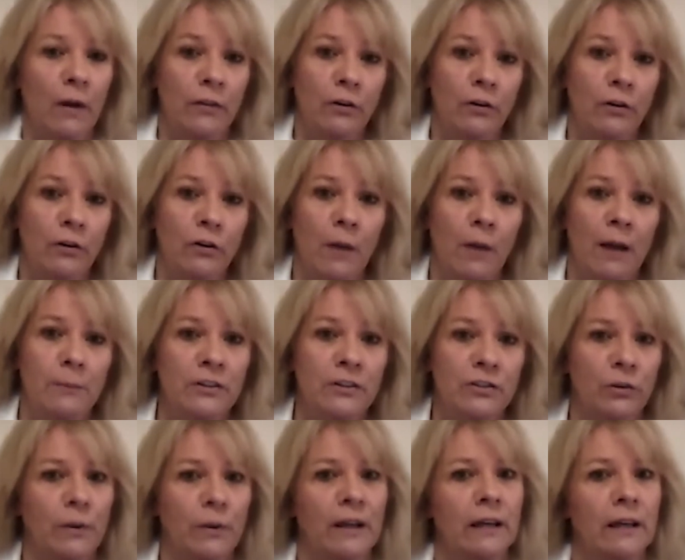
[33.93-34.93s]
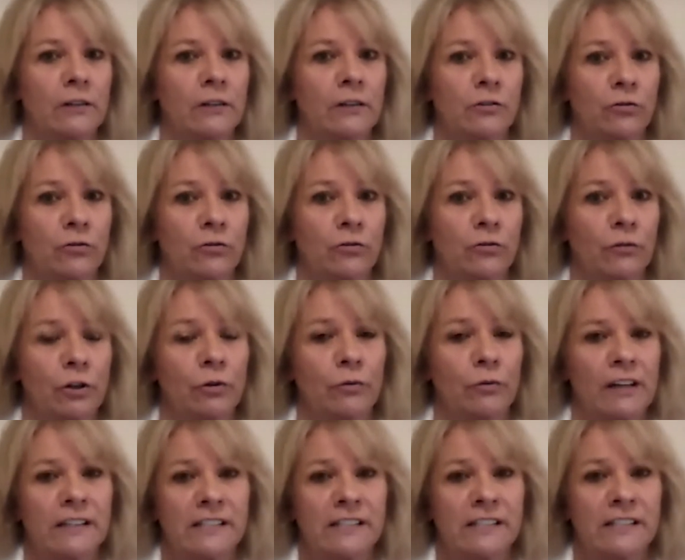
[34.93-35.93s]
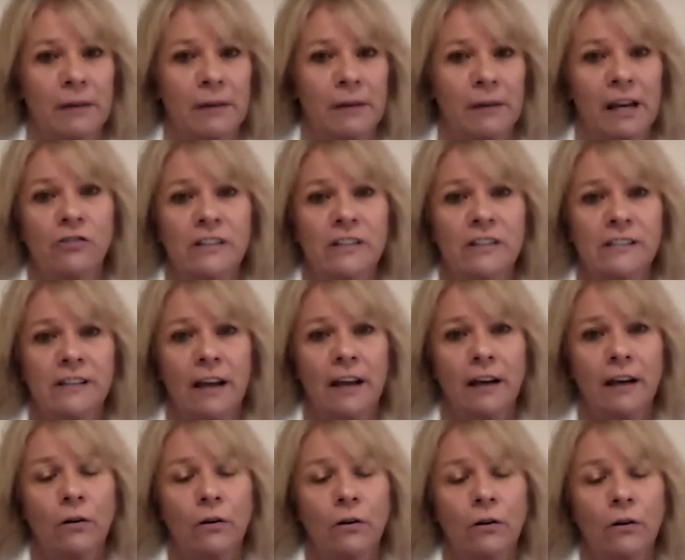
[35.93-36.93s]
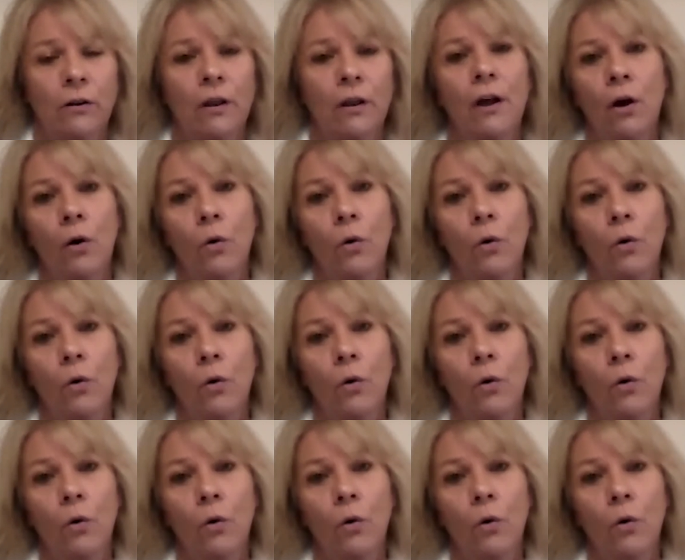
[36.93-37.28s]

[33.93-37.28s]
whether you might be doing an intrauterine insemination cycle